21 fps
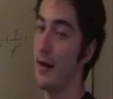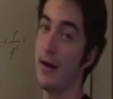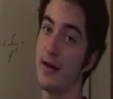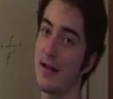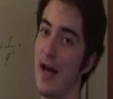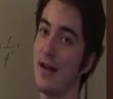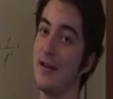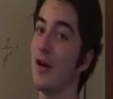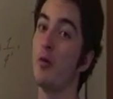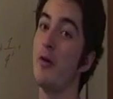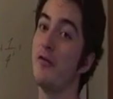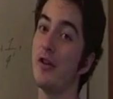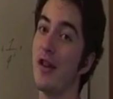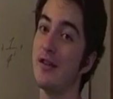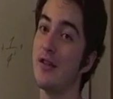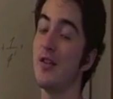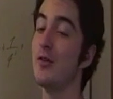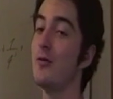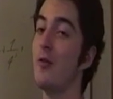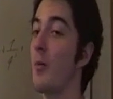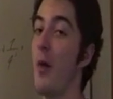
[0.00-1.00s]
is kind of
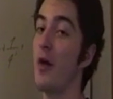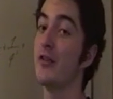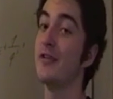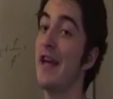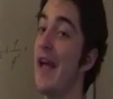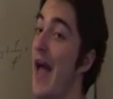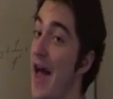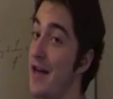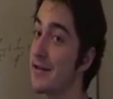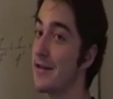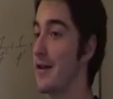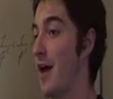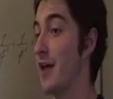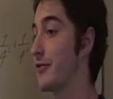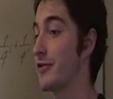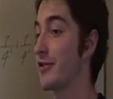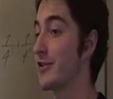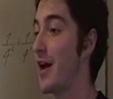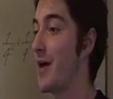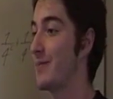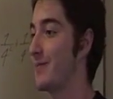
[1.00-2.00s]
equivalent to our modern day S
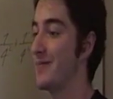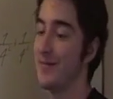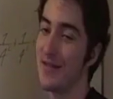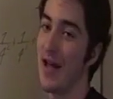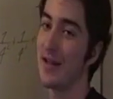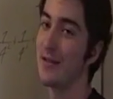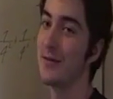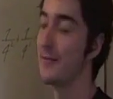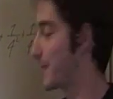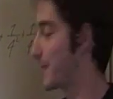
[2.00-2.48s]
for sum, it's not too